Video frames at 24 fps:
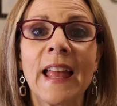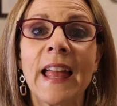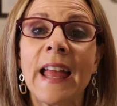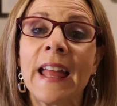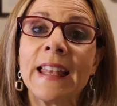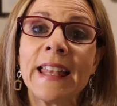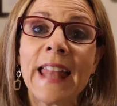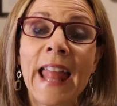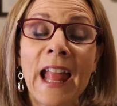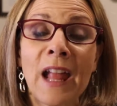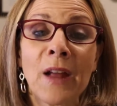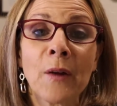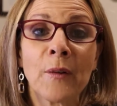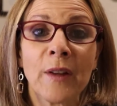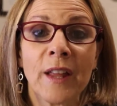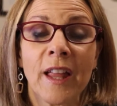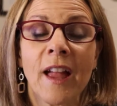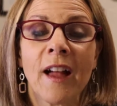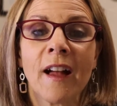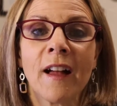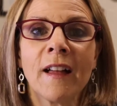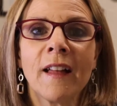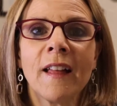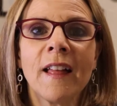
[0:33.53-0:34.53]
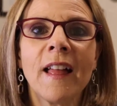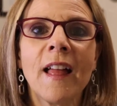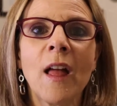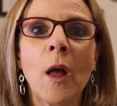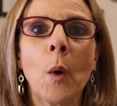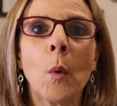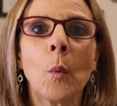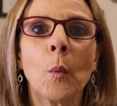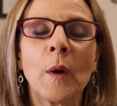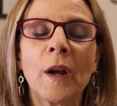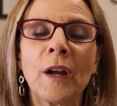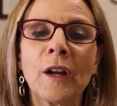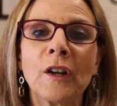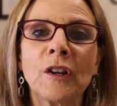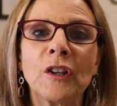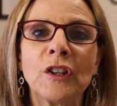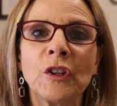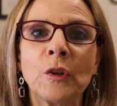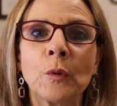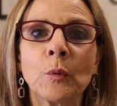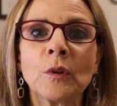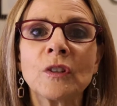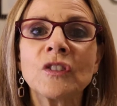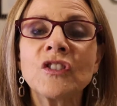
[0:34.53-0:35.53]
an area where
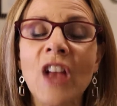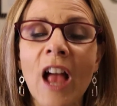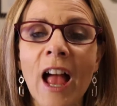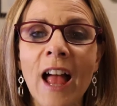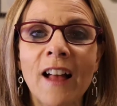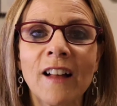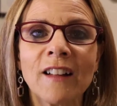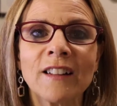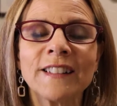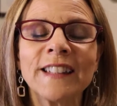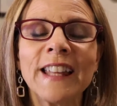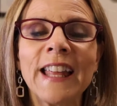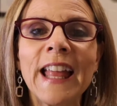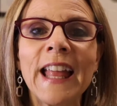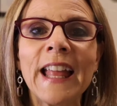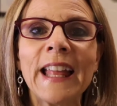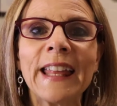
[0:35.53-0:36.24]
your child